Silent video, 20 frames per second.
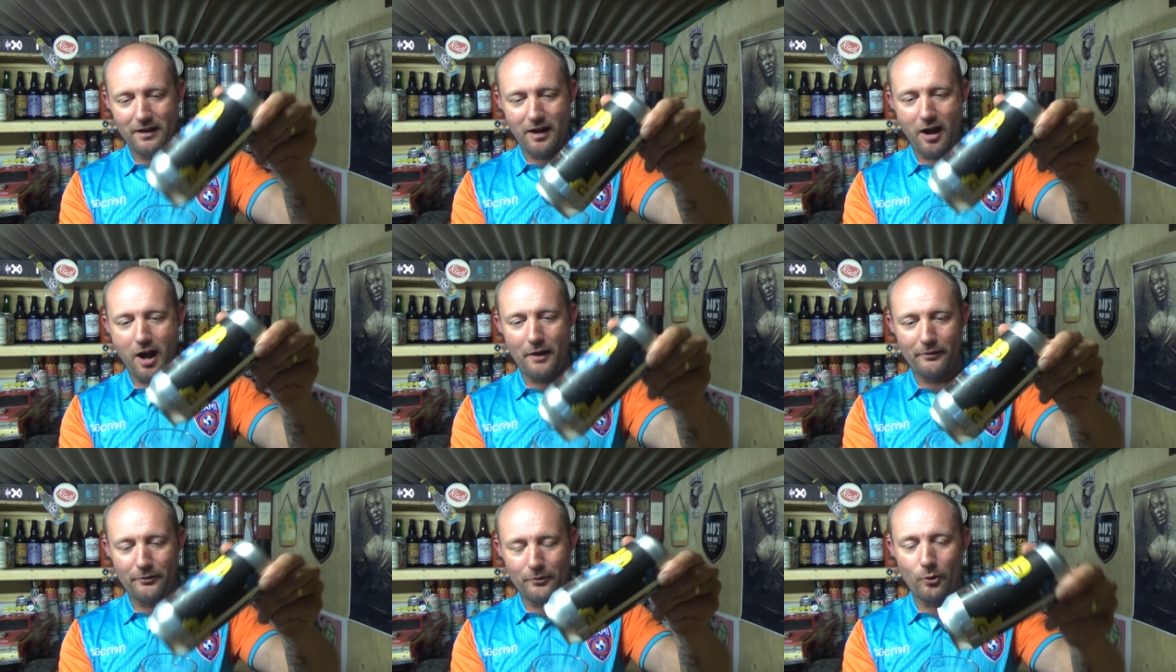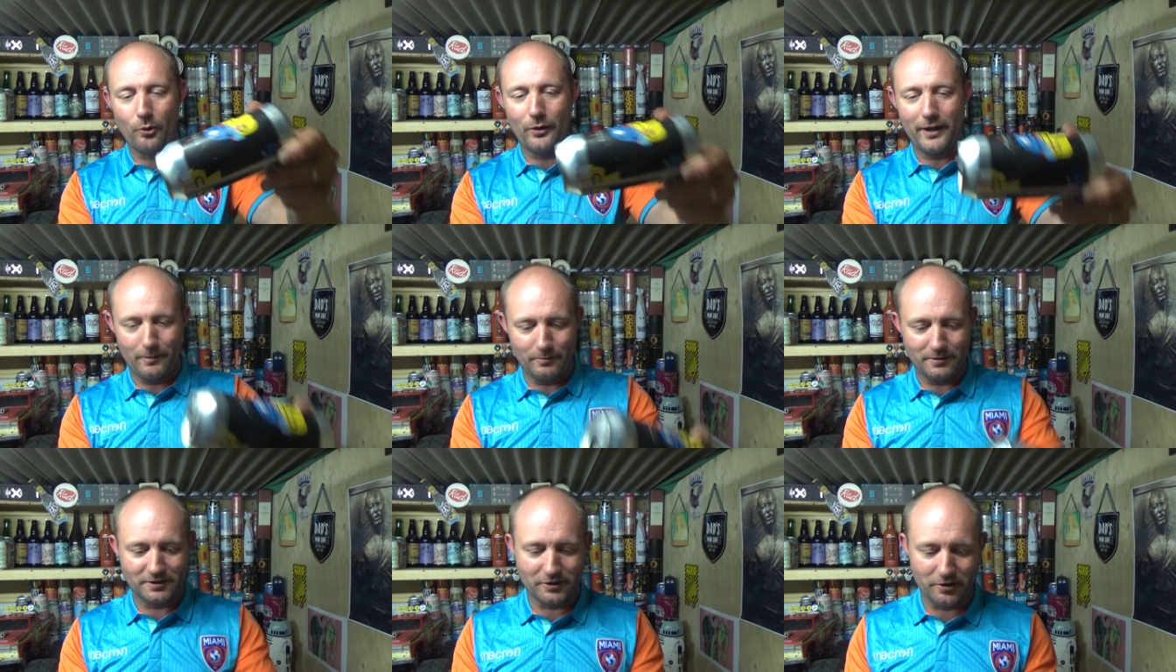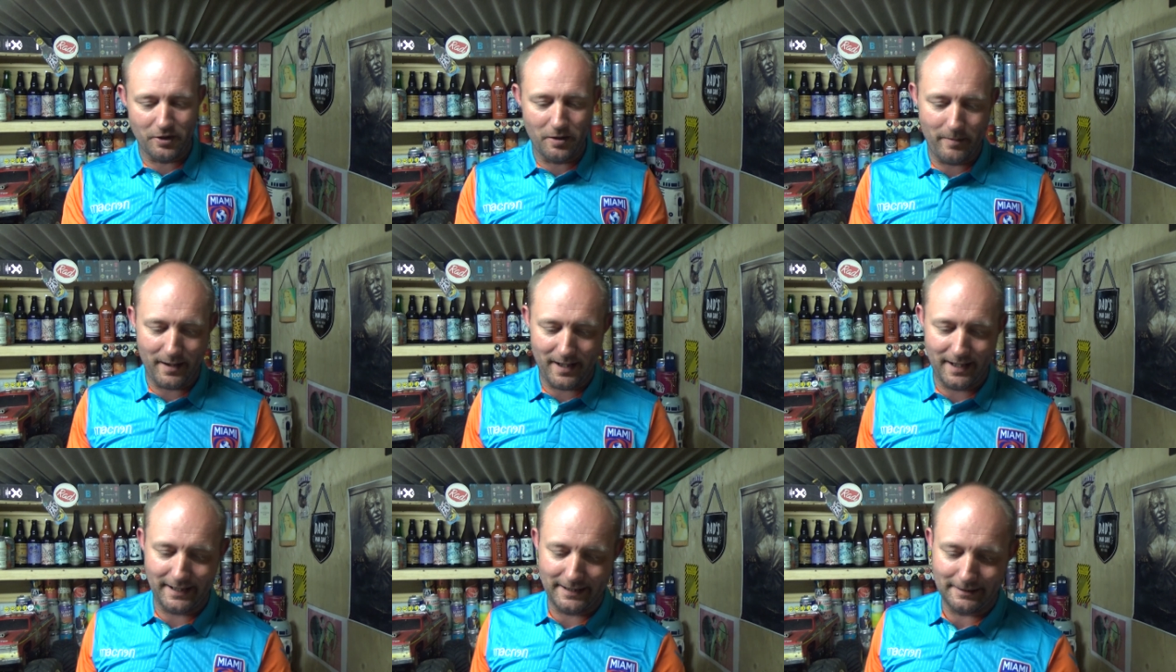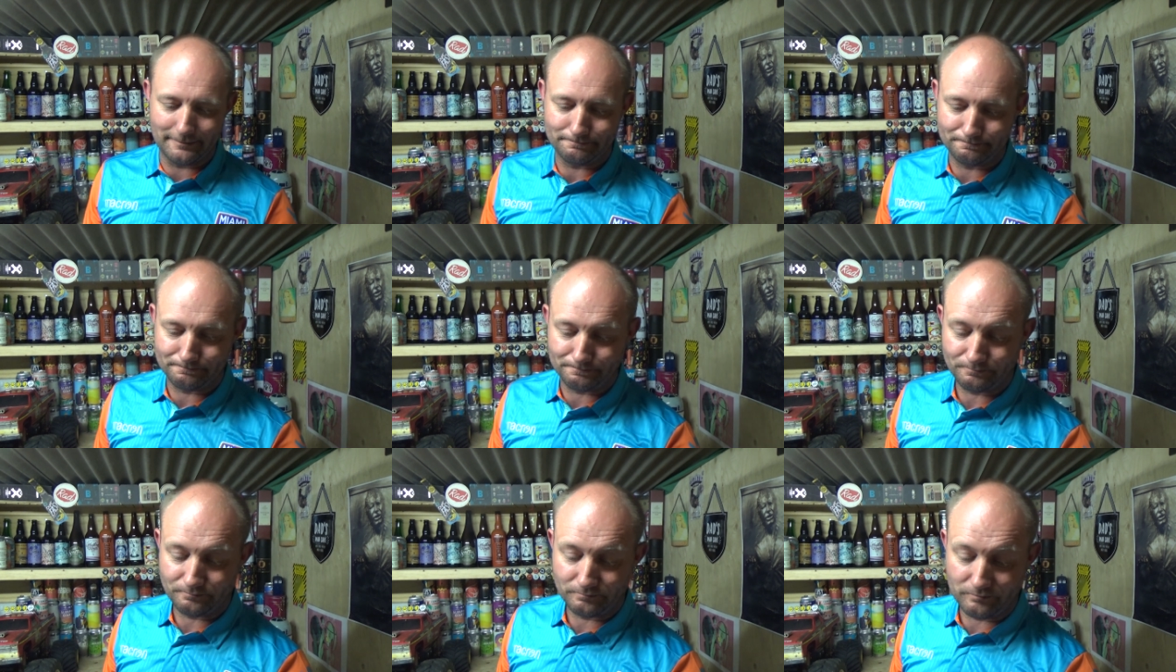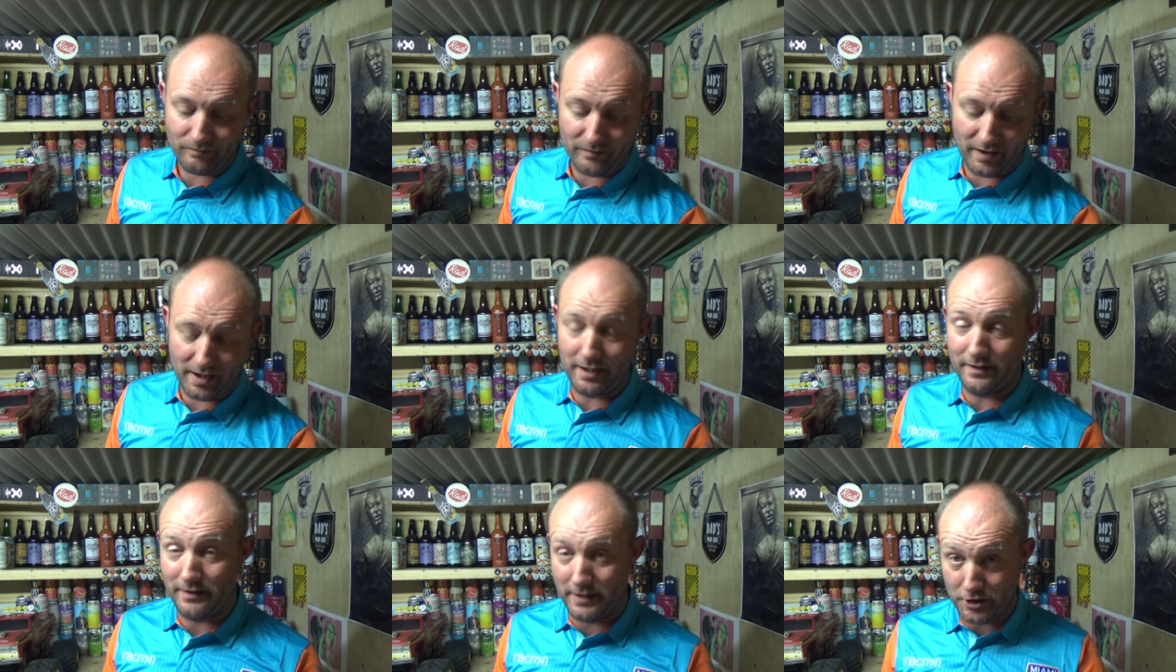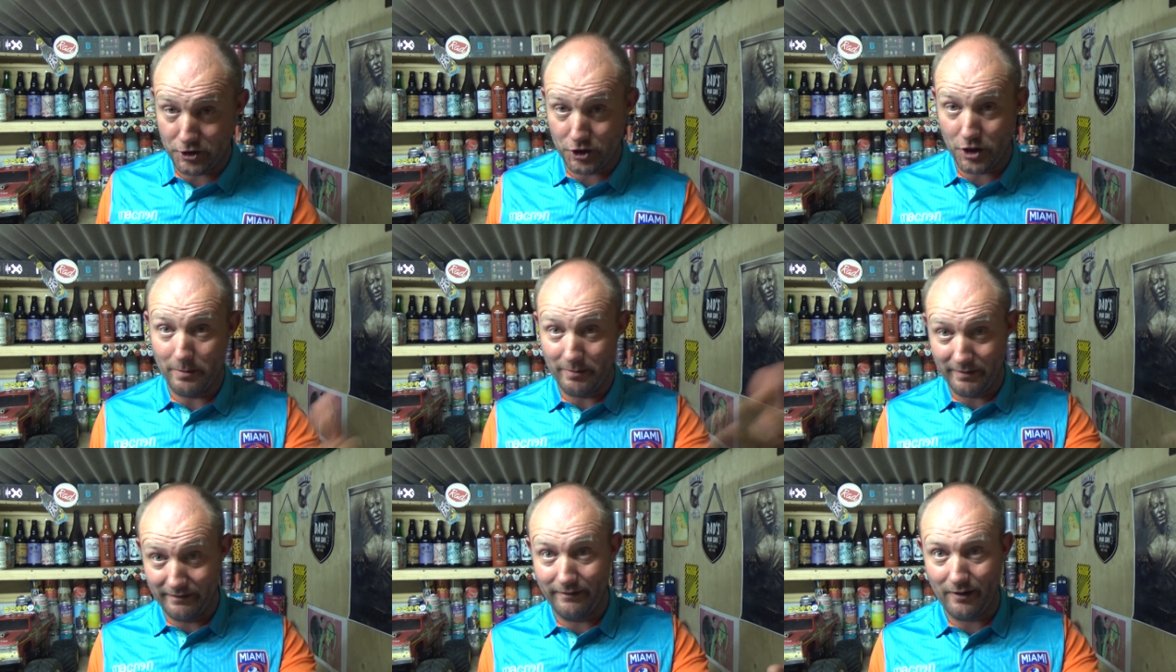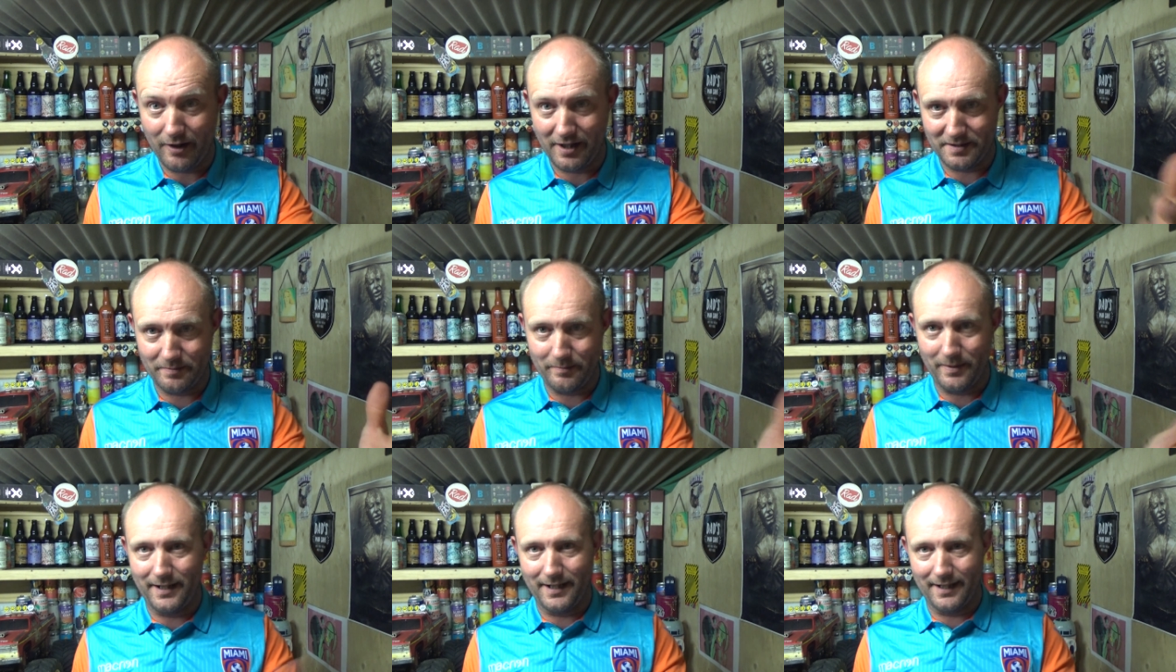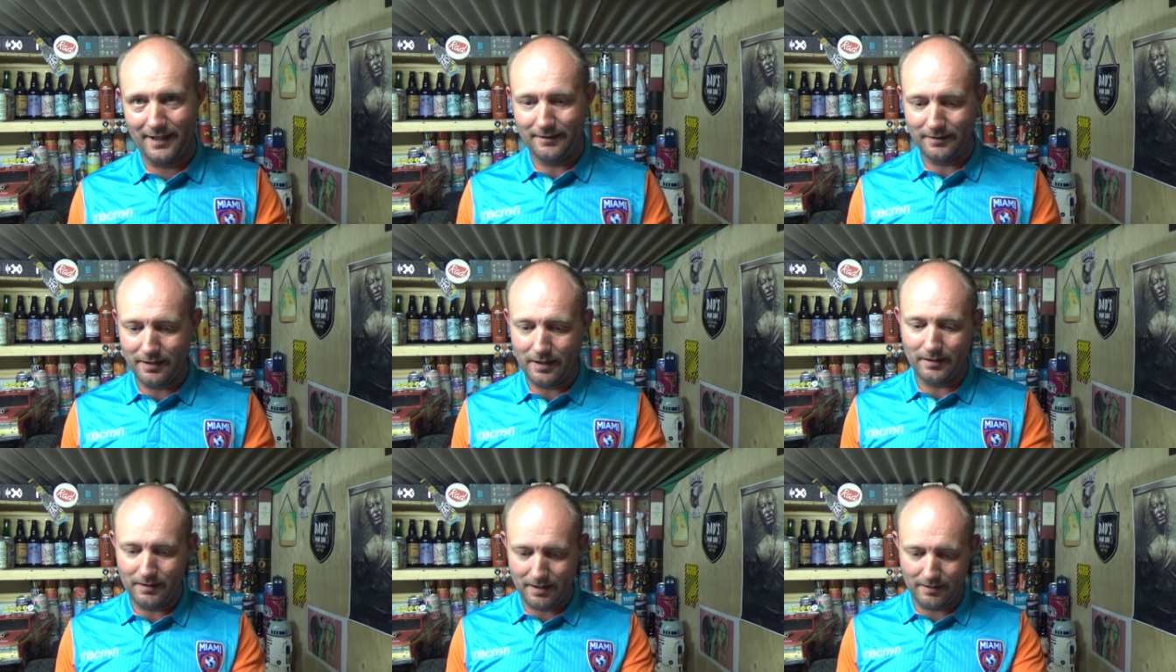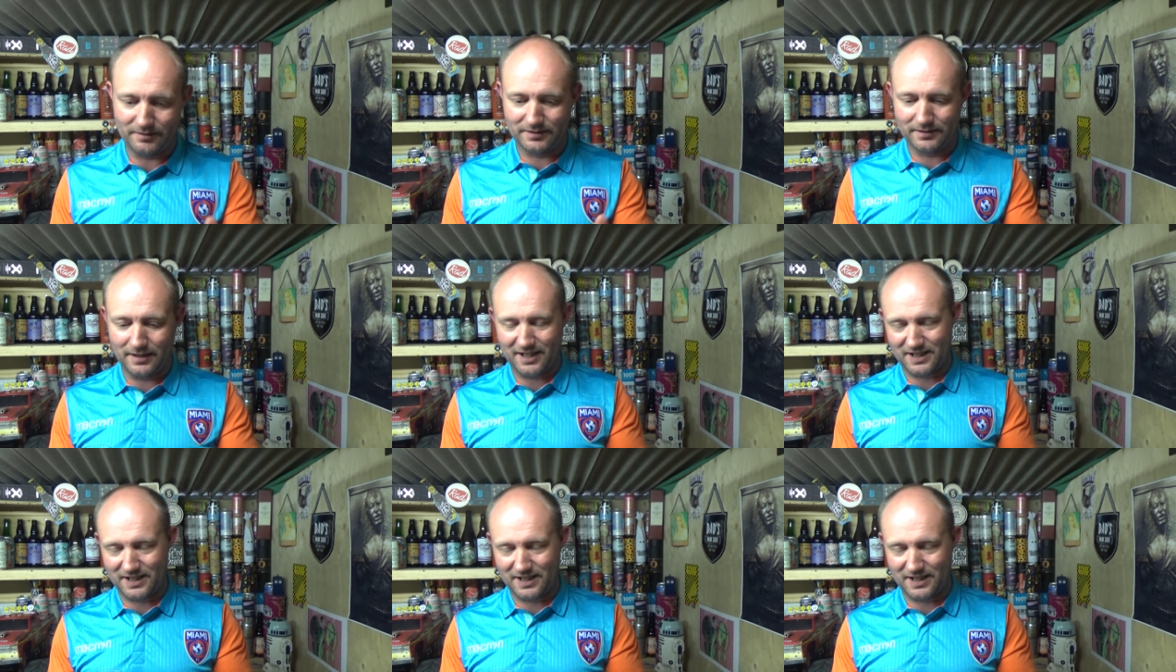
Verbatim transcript: I thought it was going to be the, the German Weiss beer, a, a, a,